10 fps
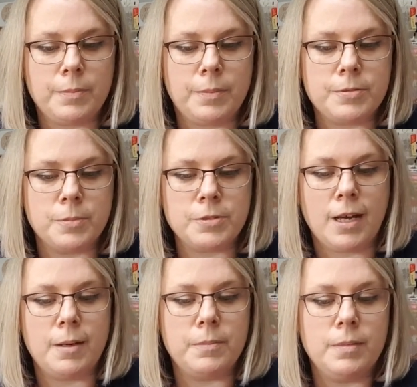
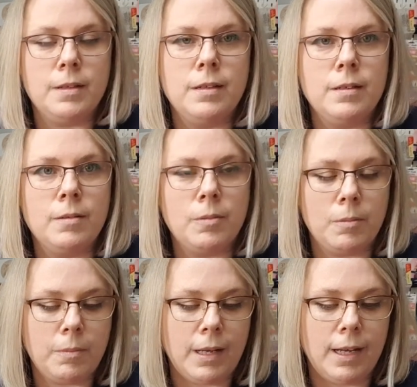Sometime
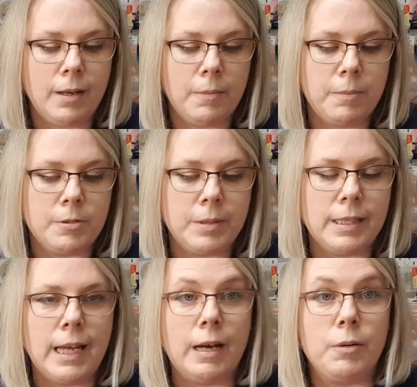between
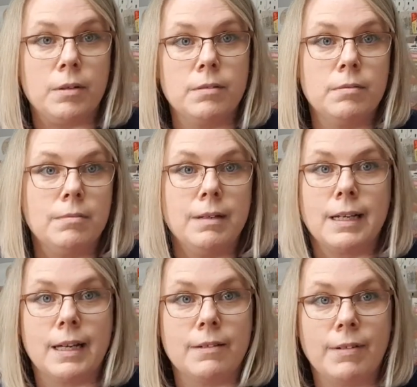now and when
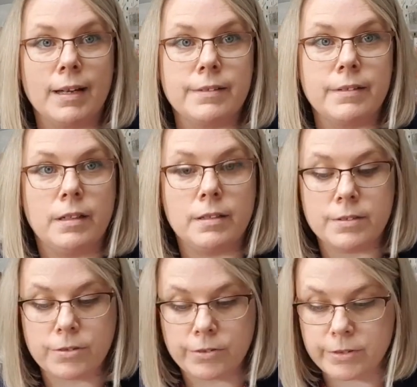I get a vaccine, and
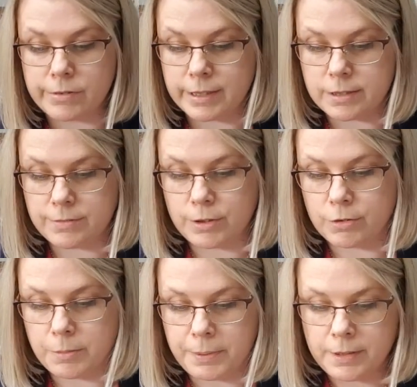so does the rest of
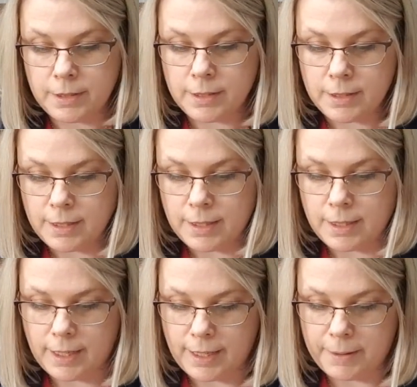Europe.
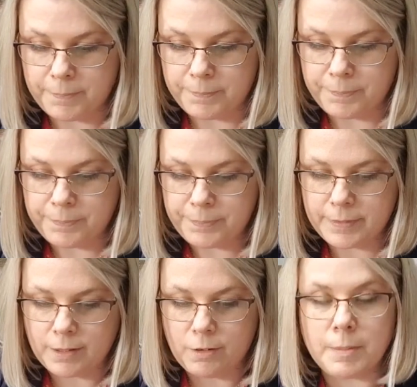
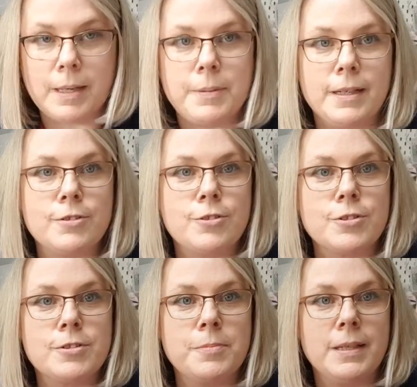Or maybe it's
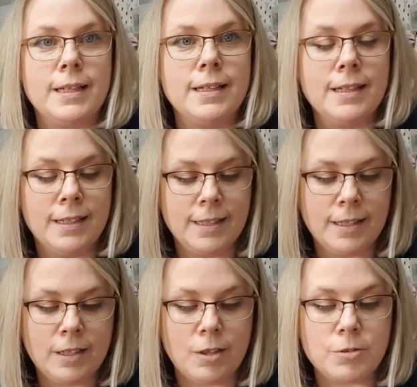just me
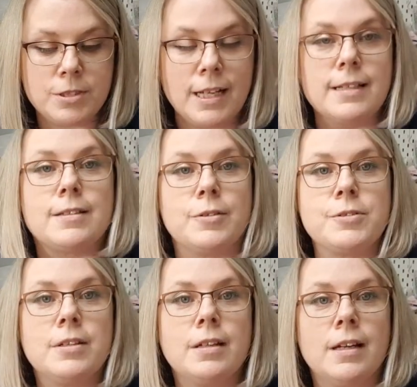going to
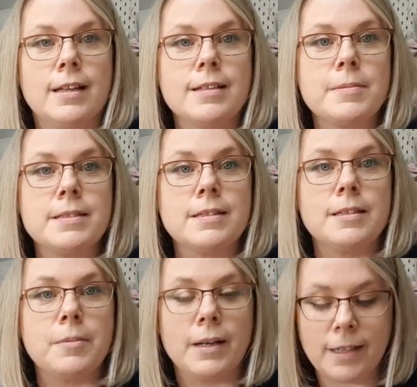Tesco's and that's my city
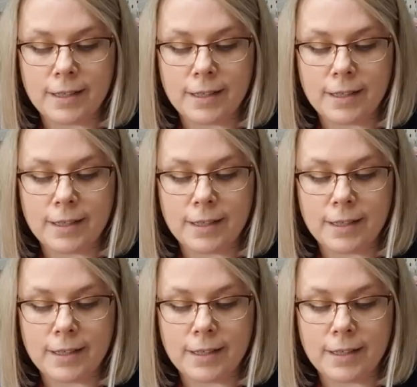break,